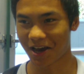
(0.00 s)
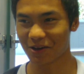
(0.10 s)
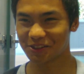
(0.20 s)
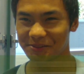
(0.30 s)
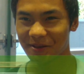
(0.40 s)
I would
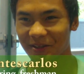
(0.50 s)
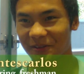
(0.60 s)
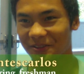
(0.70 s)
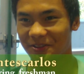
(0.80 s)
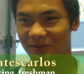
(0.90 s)
spend it on
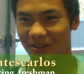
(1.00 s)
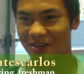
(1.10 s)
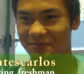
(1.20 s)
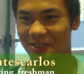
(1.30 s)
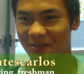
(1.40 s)
new
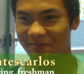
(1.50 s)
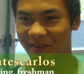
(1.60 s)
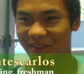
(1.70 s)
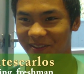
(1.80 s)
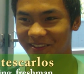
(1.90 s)
laptop
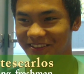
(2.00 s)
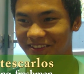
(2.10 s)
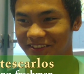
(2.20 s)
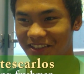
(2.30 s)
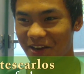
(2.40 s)
because
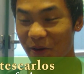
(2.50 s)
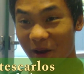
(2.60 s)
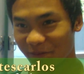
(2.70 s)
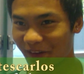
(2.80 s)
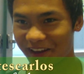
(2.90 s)
I don't
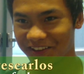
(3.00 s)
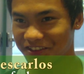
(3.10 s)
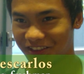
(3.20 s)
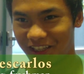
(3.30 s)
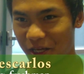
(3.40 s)
have
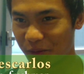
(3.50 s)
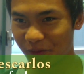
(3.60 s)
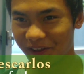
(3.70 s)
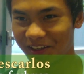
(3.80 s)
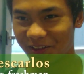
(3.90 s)
financial aid
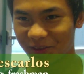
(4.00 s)
right now.